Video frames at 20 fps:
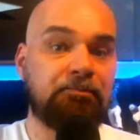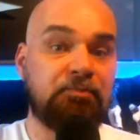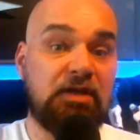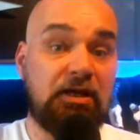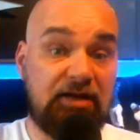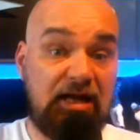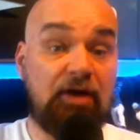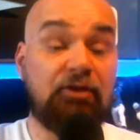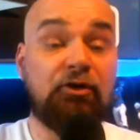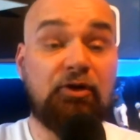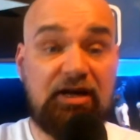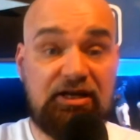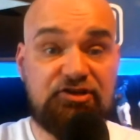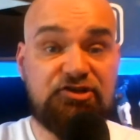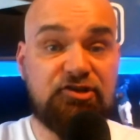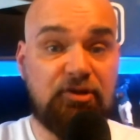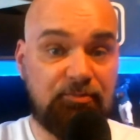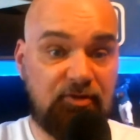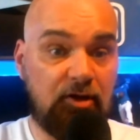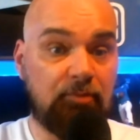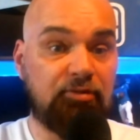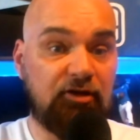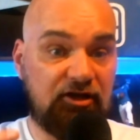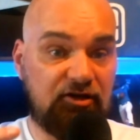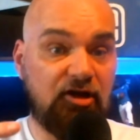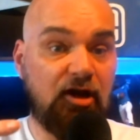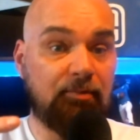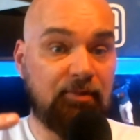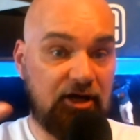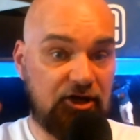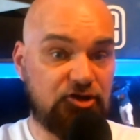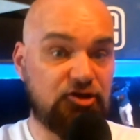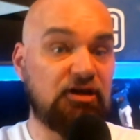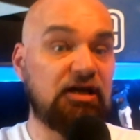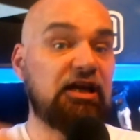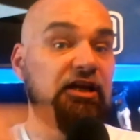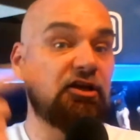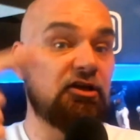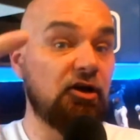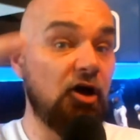Now, there is some complete domination
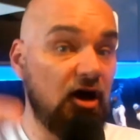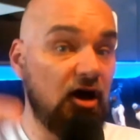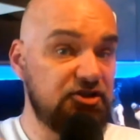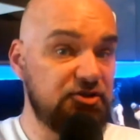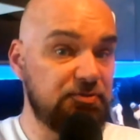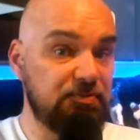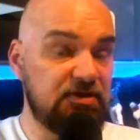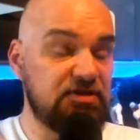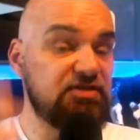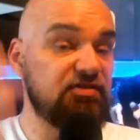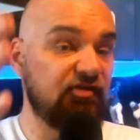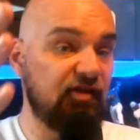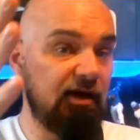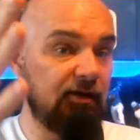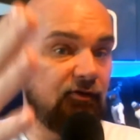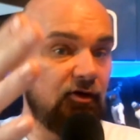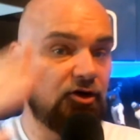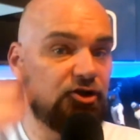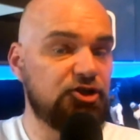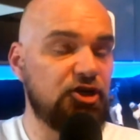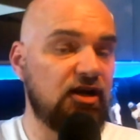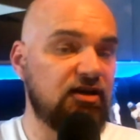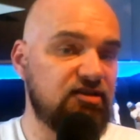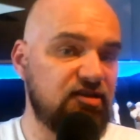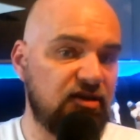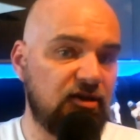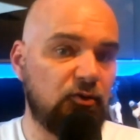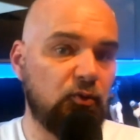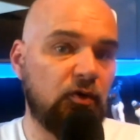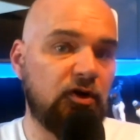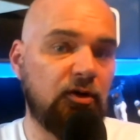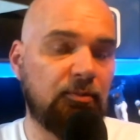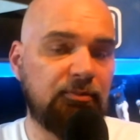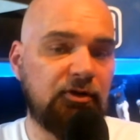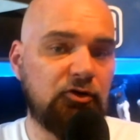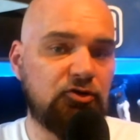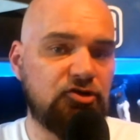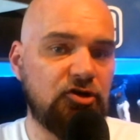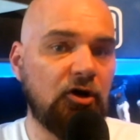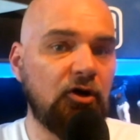in Gausman's favor. JT
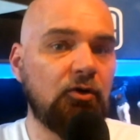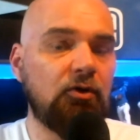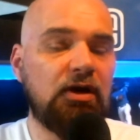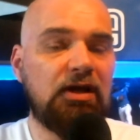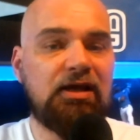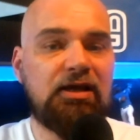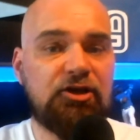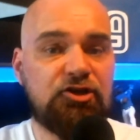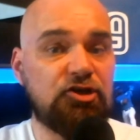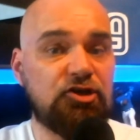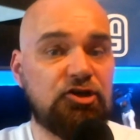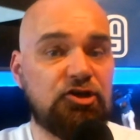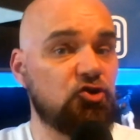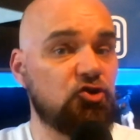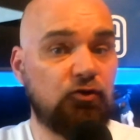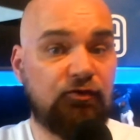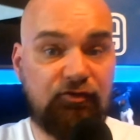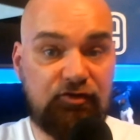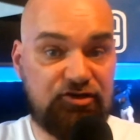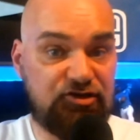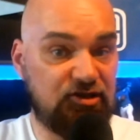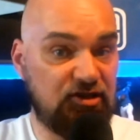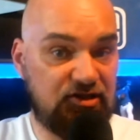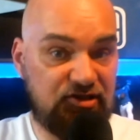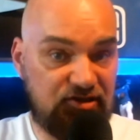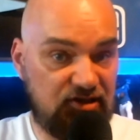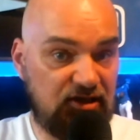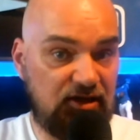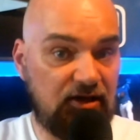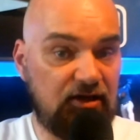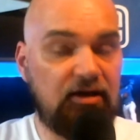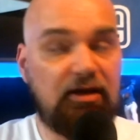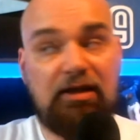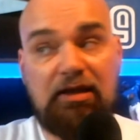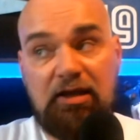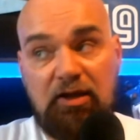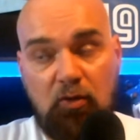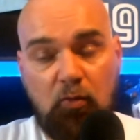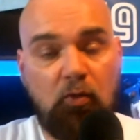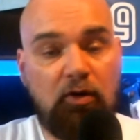Realmuto, just 2 for 16.
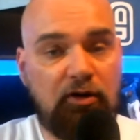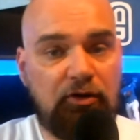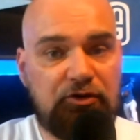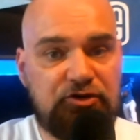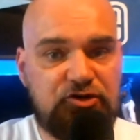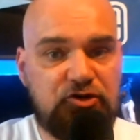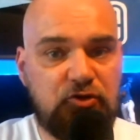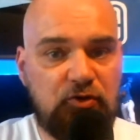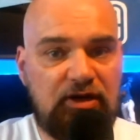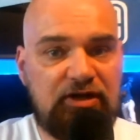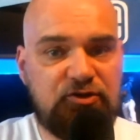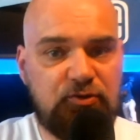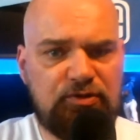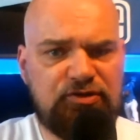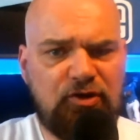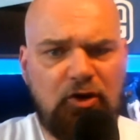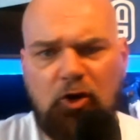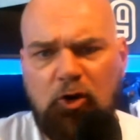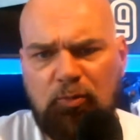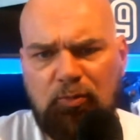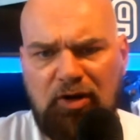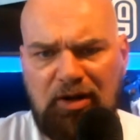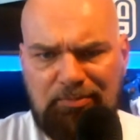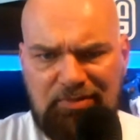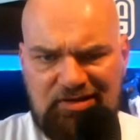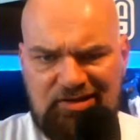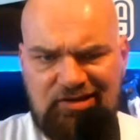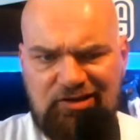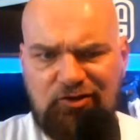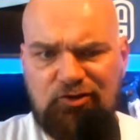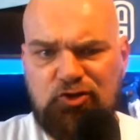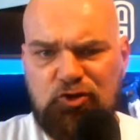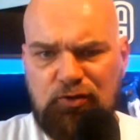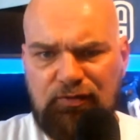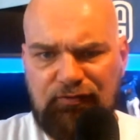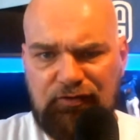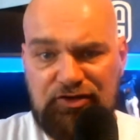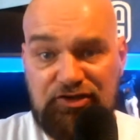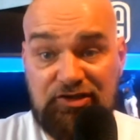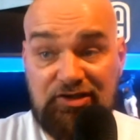One of those 2 hits was a home run, but still 2
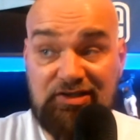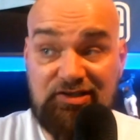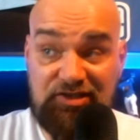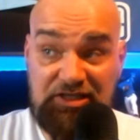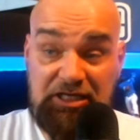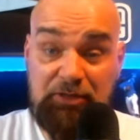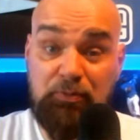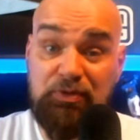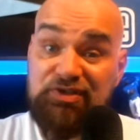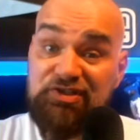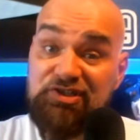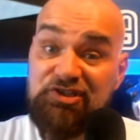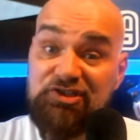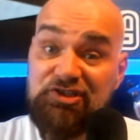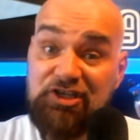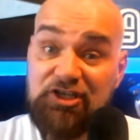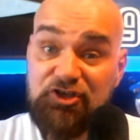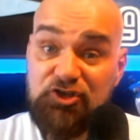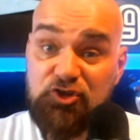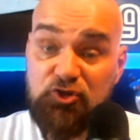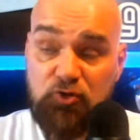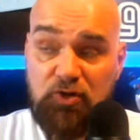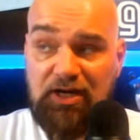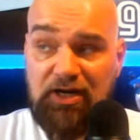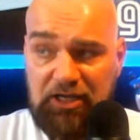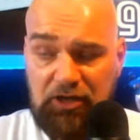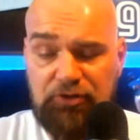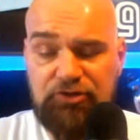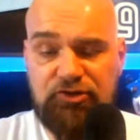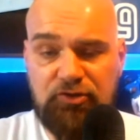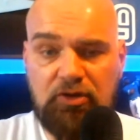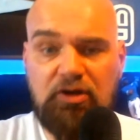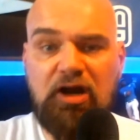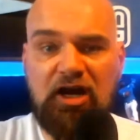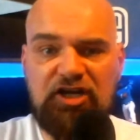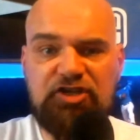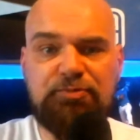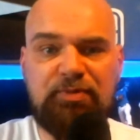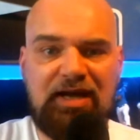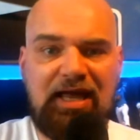for 16 with 6 strikeouts. So
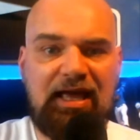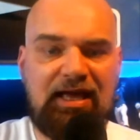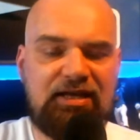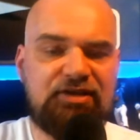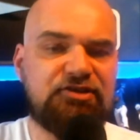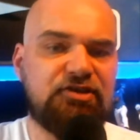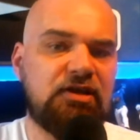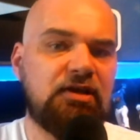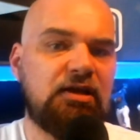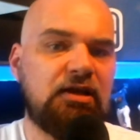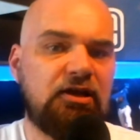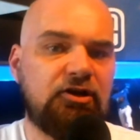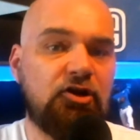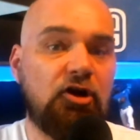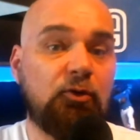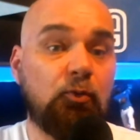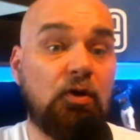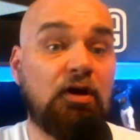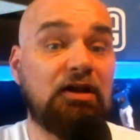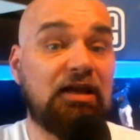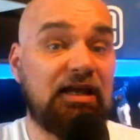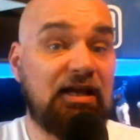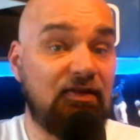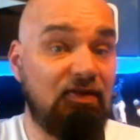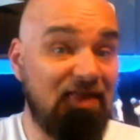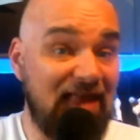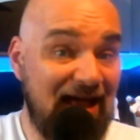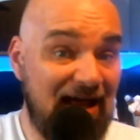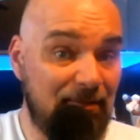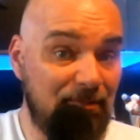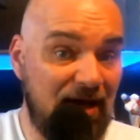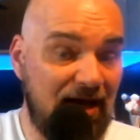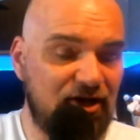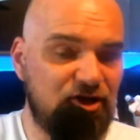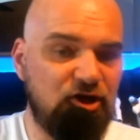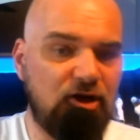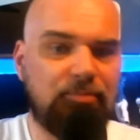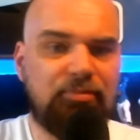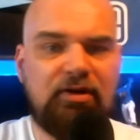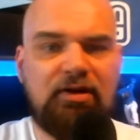Gausman has done well in that
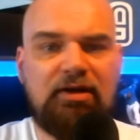matchup.